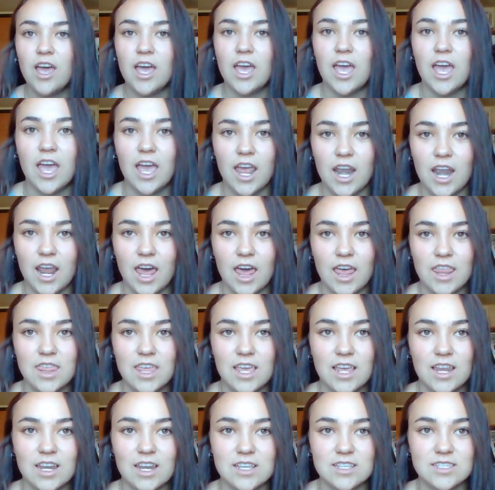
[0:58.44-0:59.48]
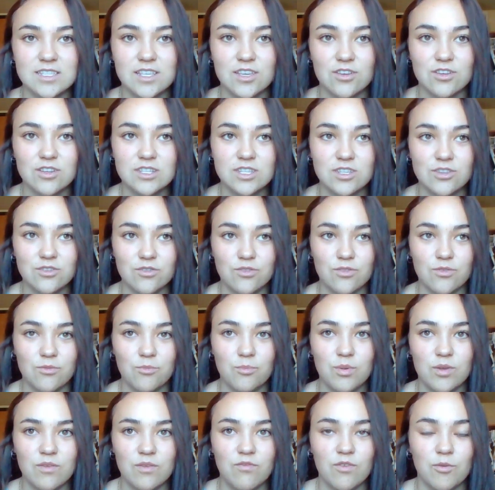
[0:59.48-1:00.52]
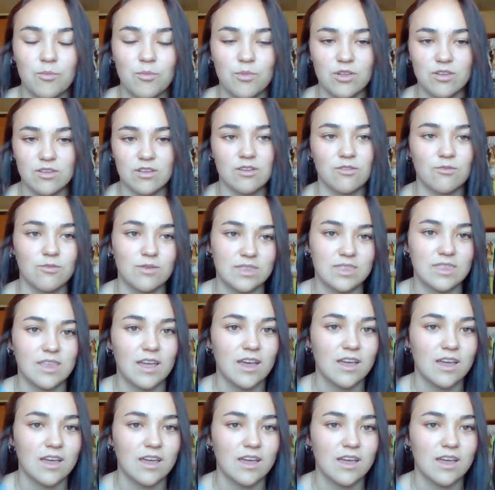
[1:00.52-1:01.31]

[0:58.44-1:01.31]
And I think it is good to be familiar with